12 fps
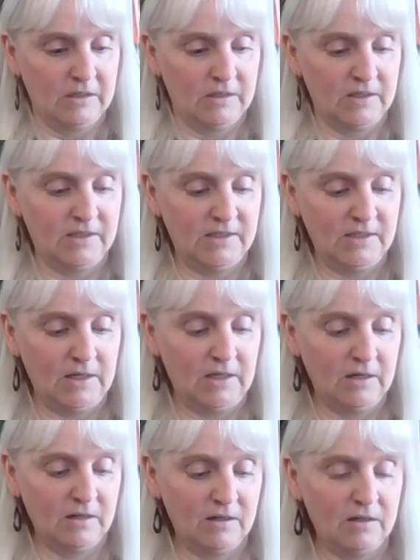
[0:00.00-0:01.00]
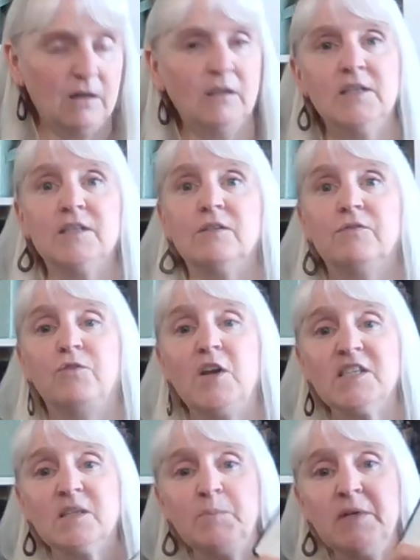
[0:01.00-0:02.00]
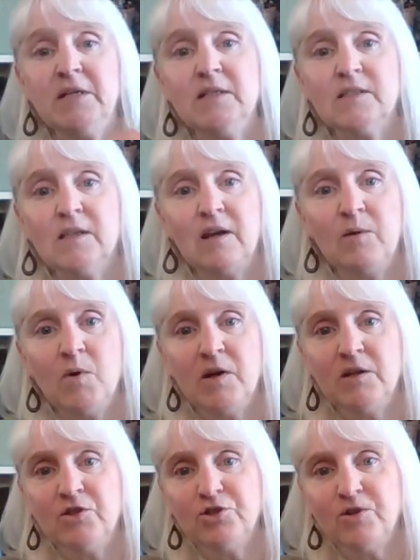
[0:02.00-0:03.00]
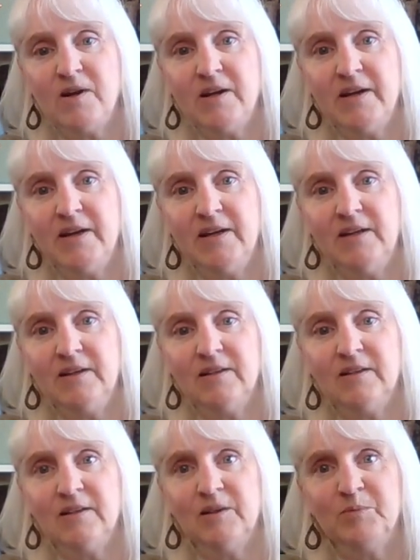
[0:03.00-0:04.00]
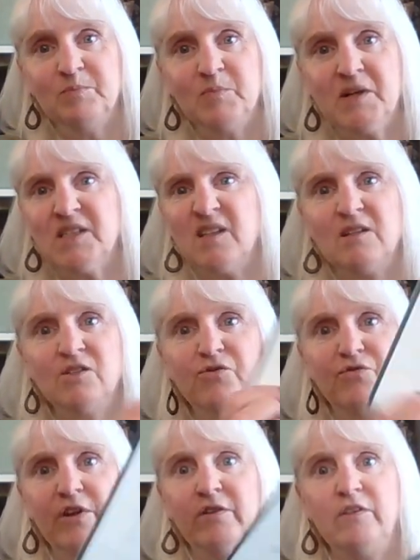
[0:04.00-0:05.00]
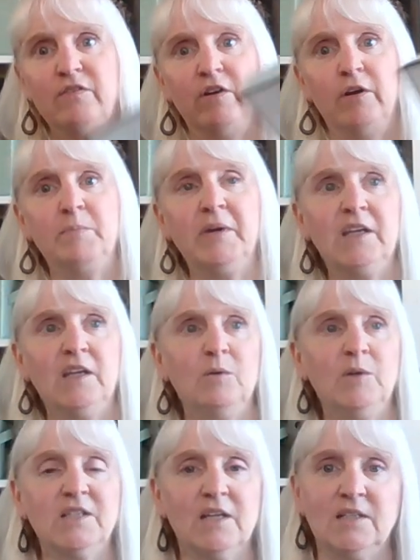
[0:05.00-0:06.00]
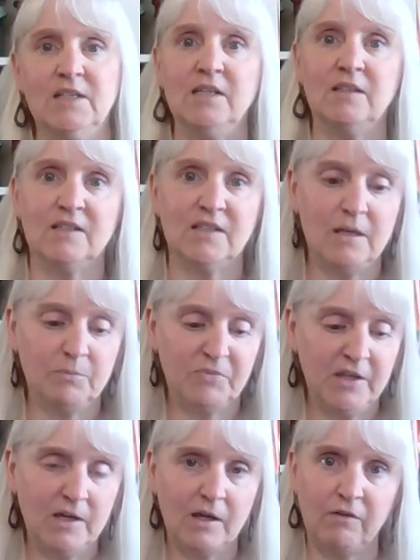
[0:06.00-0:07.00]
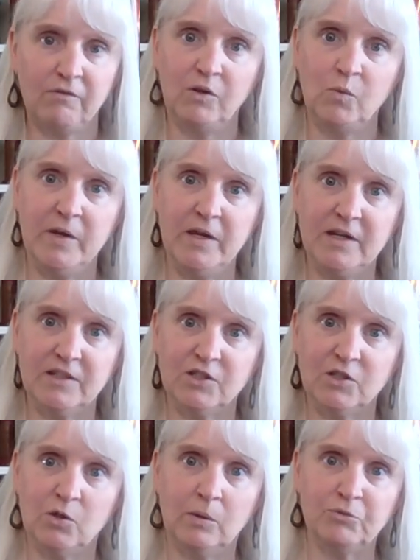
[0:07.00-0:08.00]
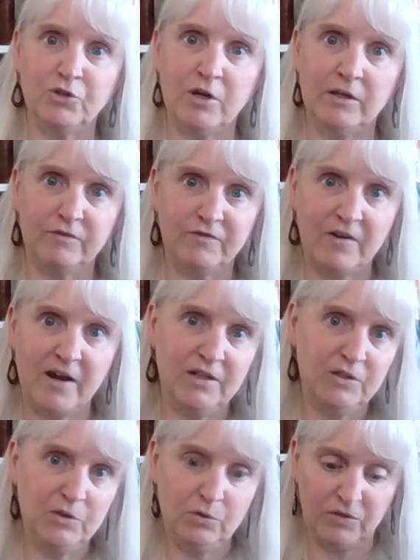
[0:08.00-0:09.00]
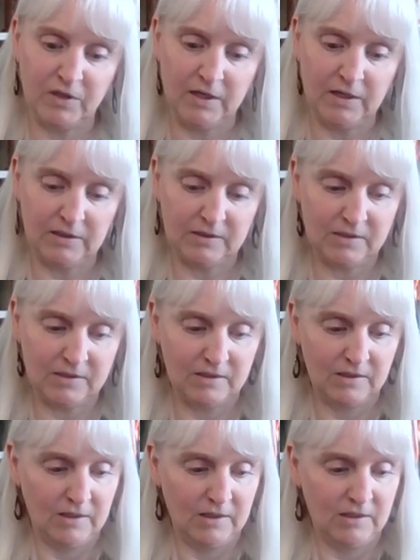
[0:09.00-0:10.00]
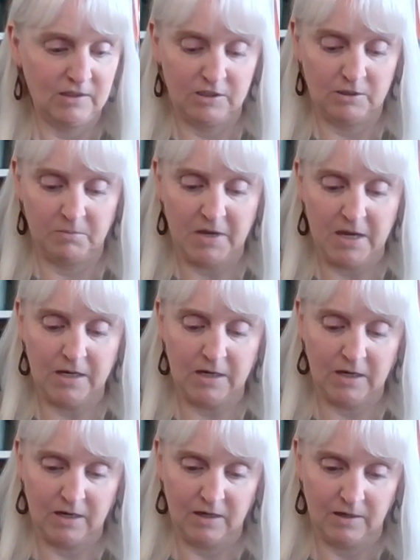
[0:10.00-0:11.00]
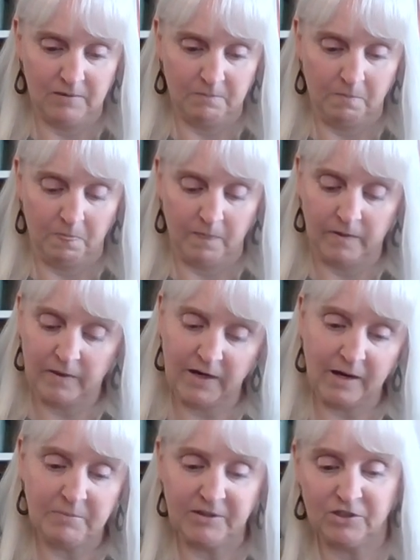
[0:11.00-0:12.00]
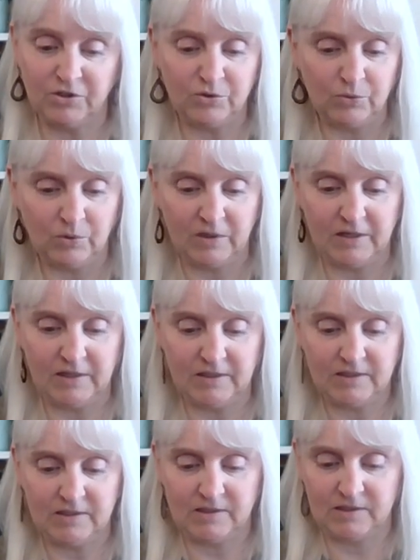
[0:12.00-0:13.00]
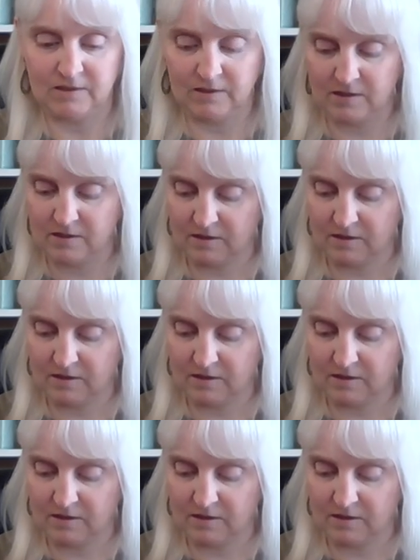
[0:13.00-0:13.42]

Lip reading: let's see, a list of recipes that I want to try. My son is very, very picky. We tend to eat the same thing every week, so I'm trying to find new things to make. And then I got my to-do list,